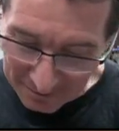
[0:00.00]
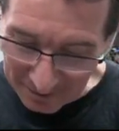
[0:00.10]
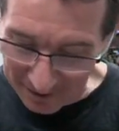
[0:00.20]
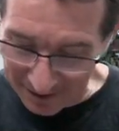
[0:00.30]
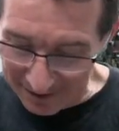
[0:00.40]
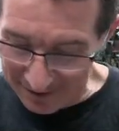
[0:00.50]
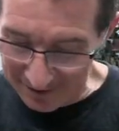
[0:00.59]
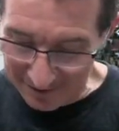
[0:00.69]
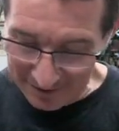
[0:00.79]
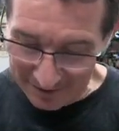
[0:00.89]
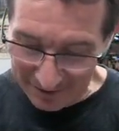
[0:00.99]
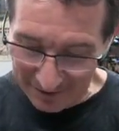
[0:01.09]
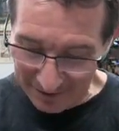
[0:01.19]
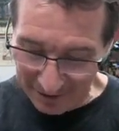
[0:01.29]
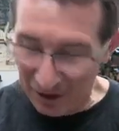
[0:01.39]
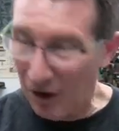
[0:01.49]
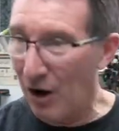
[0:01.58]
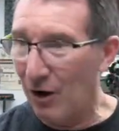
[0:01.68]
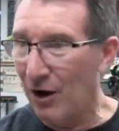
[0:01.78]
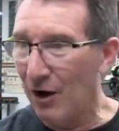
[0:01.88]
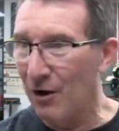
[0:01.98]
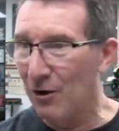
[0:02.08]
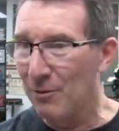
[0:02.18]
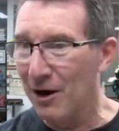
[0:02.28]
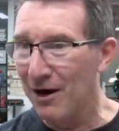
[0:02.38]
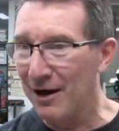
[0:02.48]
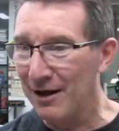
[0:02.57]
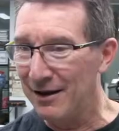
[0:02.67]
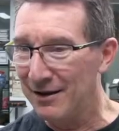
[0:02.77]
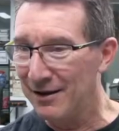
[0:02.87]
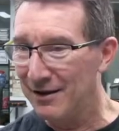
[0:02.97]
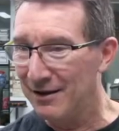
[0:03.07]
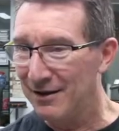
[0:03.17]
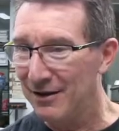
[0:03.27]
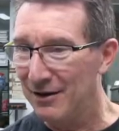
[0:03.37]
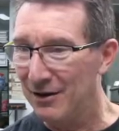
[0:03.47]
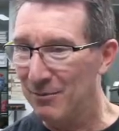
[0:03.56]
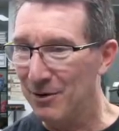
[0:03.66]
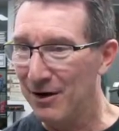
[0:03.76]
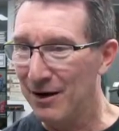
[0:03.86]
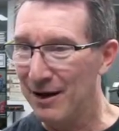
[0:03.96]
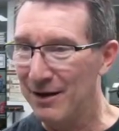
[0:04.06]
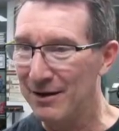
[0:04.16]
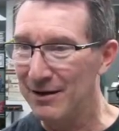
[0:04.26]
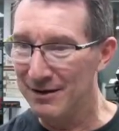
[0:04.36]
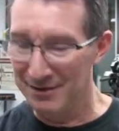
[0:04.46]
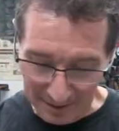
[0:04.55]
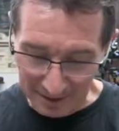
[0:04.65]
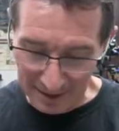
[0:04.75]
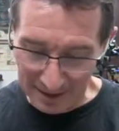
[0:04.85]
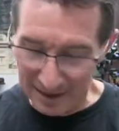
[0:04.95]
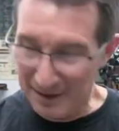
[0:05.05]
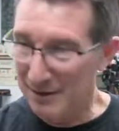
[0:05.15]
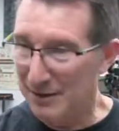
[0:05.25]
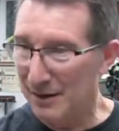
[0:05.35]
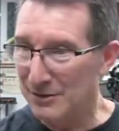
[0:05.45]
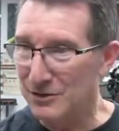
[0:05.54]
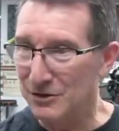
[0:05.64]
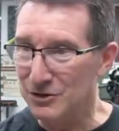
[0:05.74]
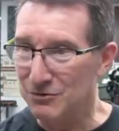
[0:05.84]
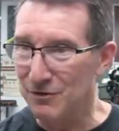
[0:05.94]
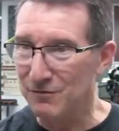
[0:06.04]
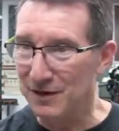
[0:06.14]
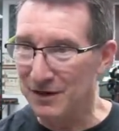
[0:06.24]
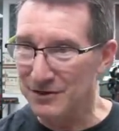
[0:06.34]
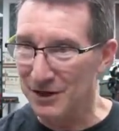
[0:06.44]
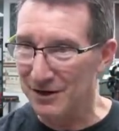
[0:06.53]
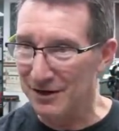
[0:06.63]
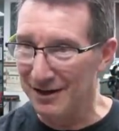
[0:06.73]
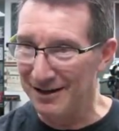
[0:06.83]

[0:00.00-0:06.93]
but, oh, oh my, oh my. Yeah, that's not terrific, is it?